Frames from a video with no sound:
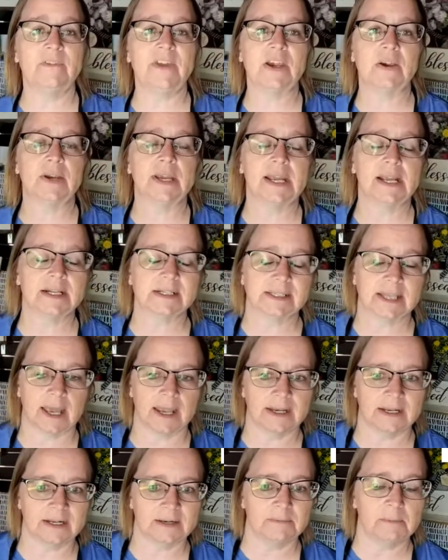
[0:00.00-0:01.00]
very
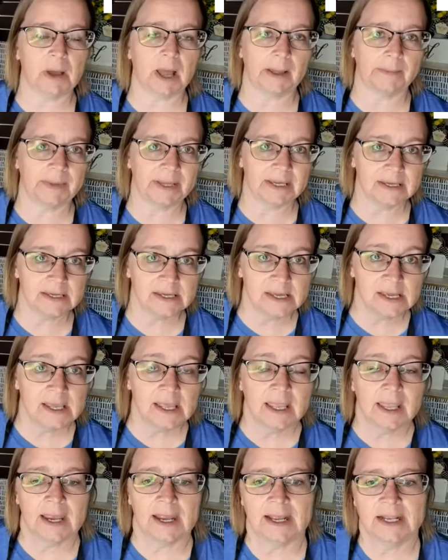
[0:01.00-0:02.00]
excited mama
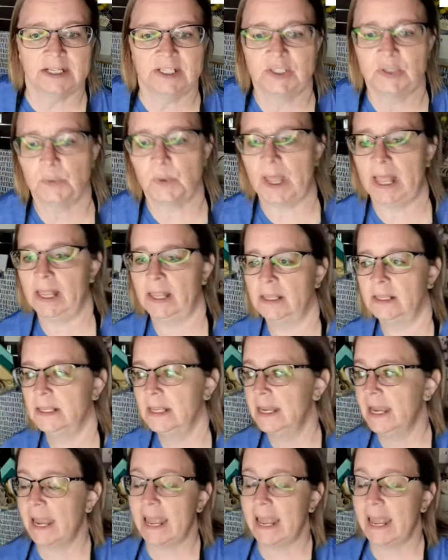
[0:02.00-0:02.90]
as well.